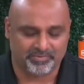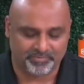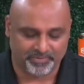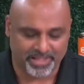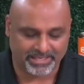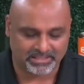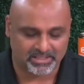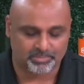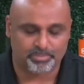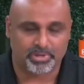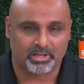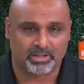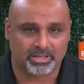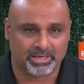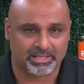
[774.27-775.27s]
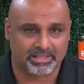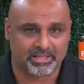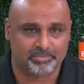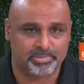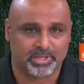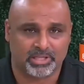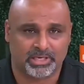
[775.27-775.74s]
flexibility, the
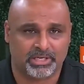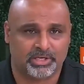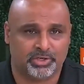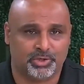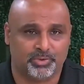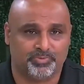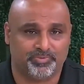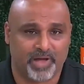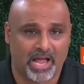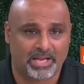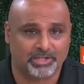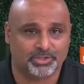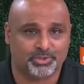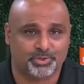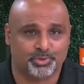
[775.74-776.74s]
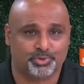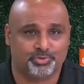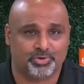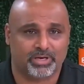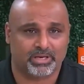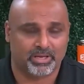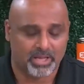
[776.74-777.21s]
ability to do fine
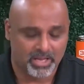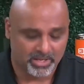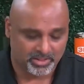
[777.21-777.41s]
suturing,